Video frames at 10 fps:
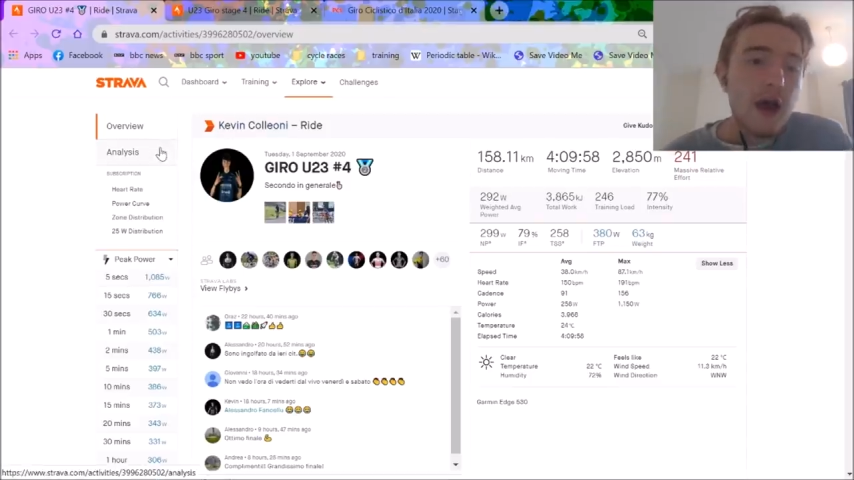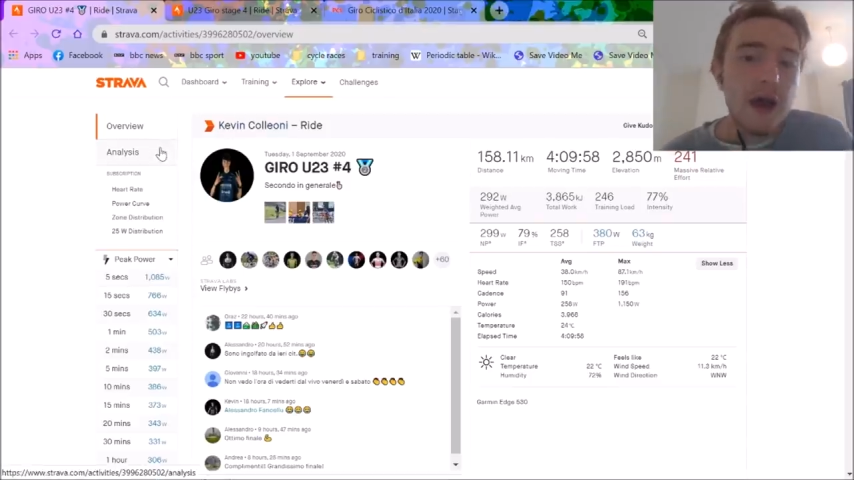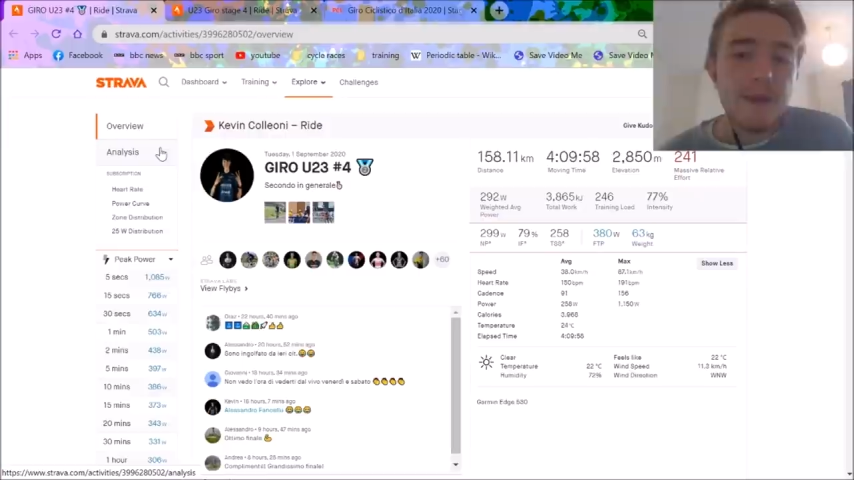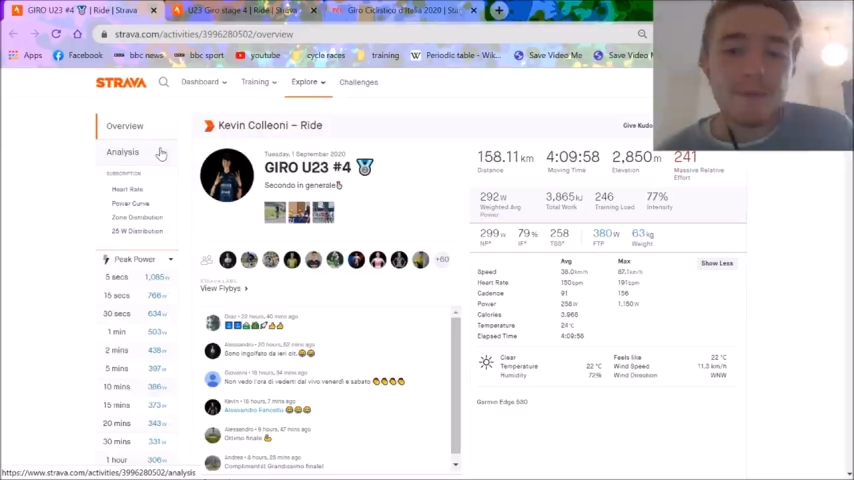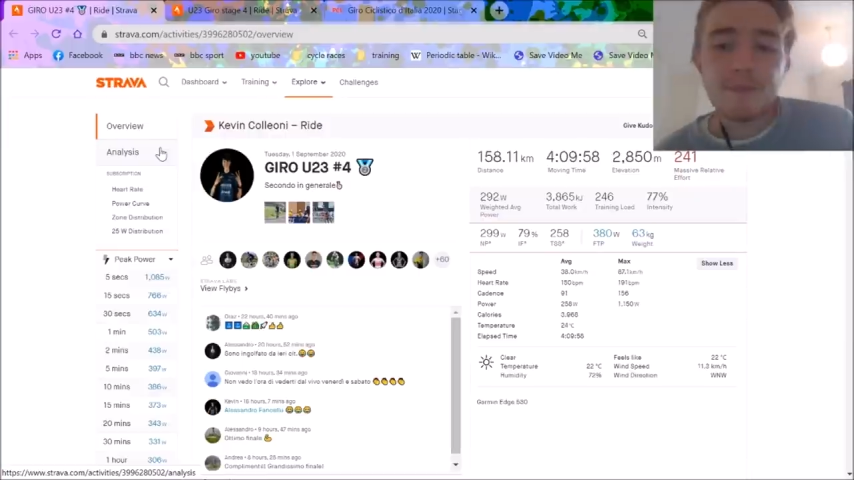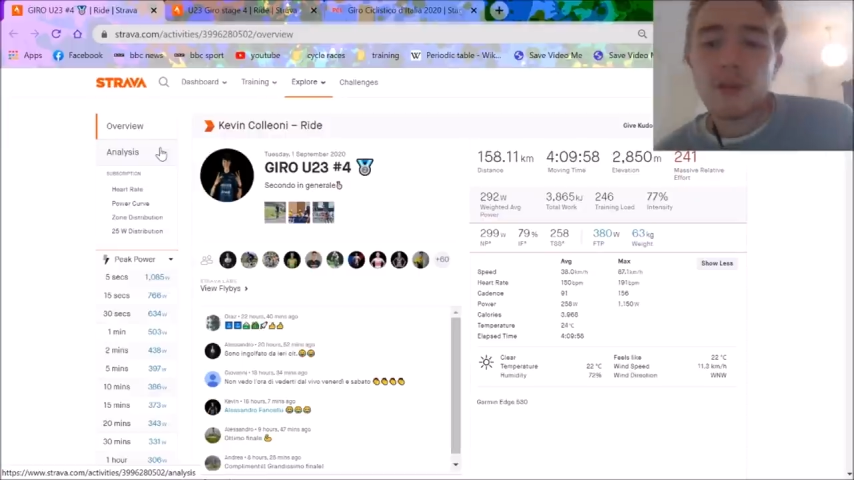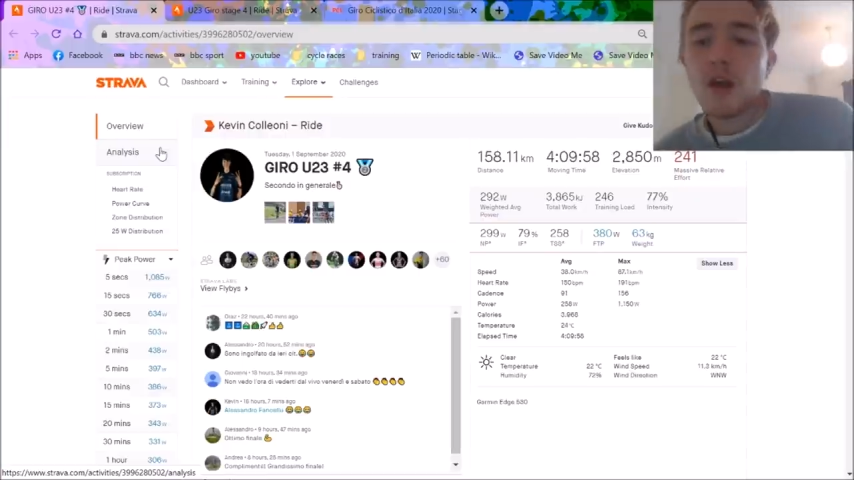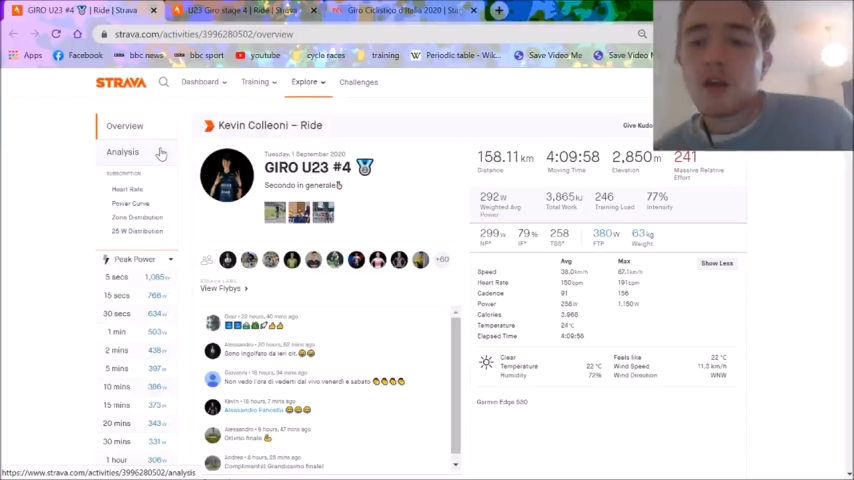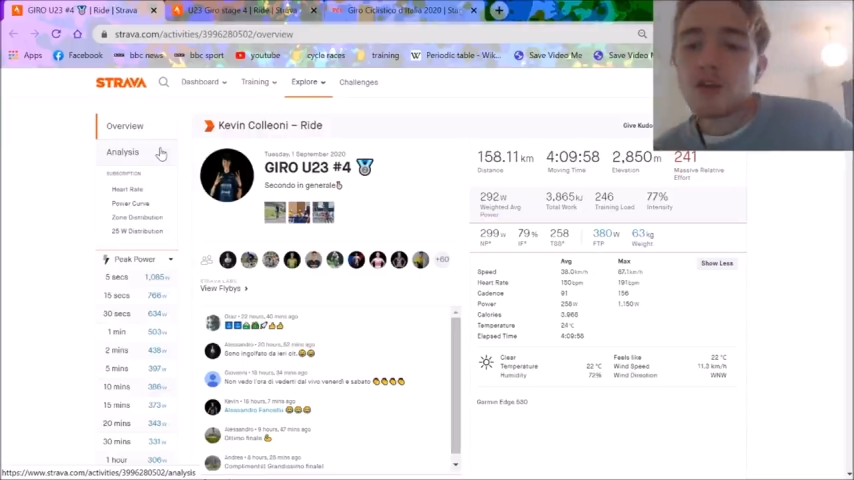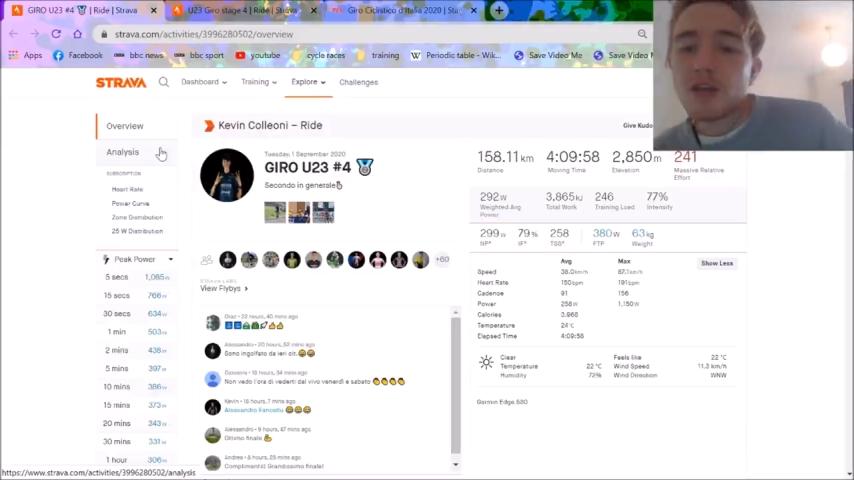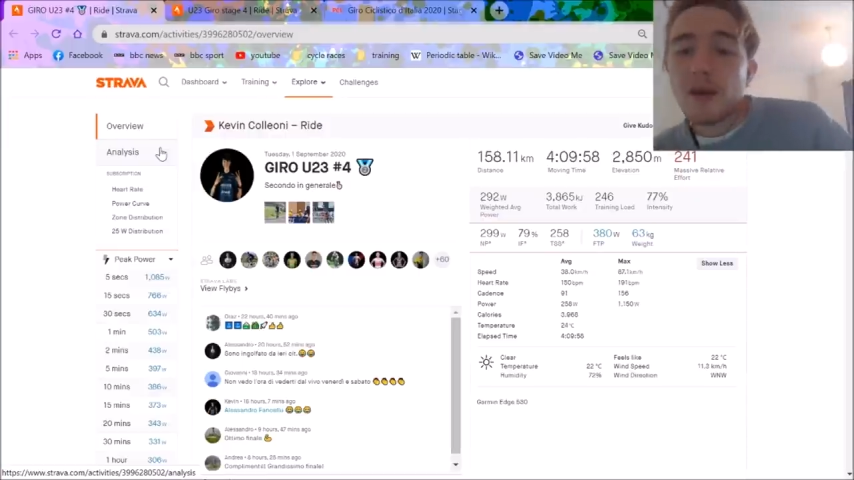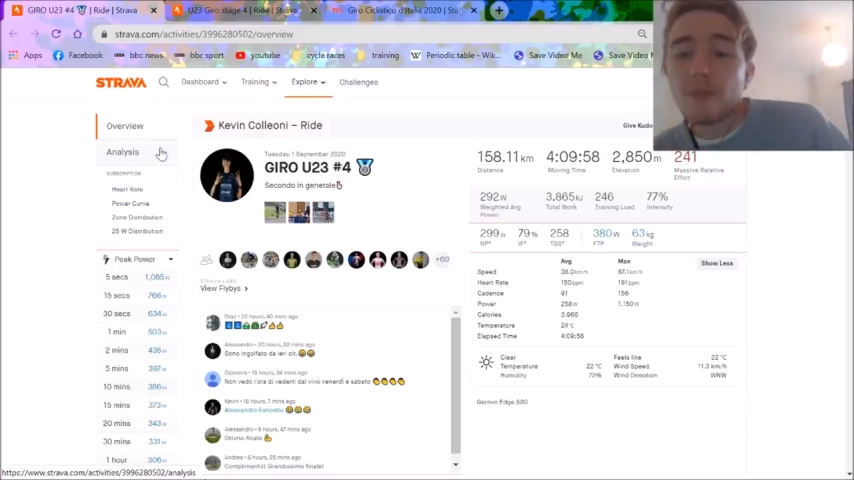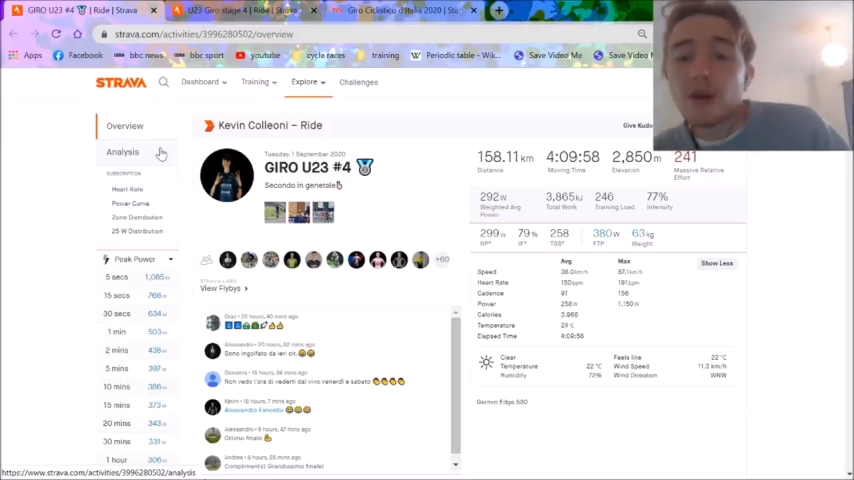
Um, so yeah,